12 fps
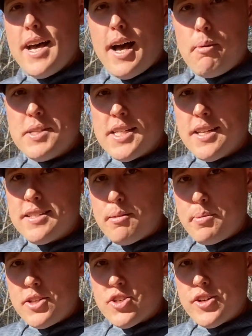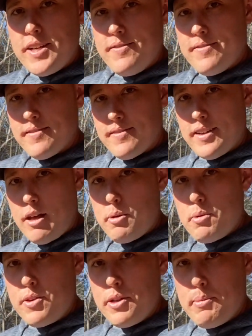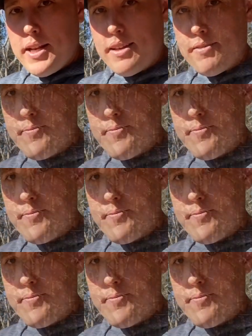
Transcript: I'm gonna set this up in the tree. I'll be with you in a minute.